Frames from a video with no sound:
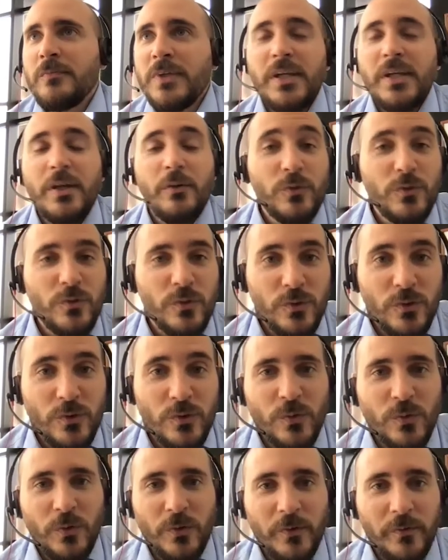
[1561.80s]
being able to
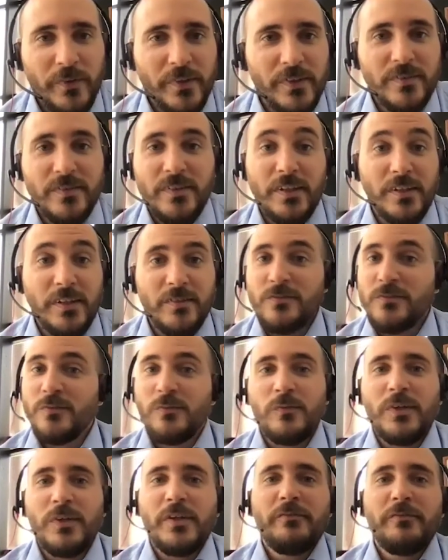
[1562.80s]
do all of these things
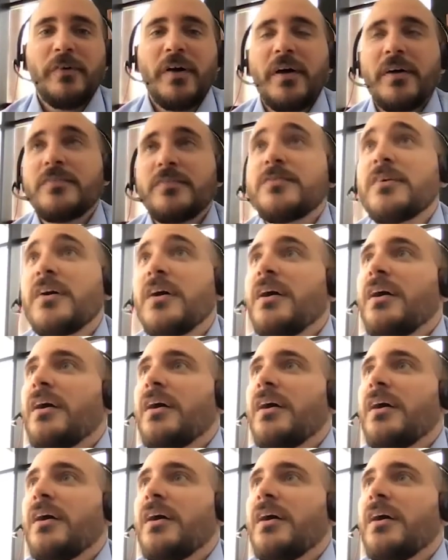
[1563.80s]
really fast,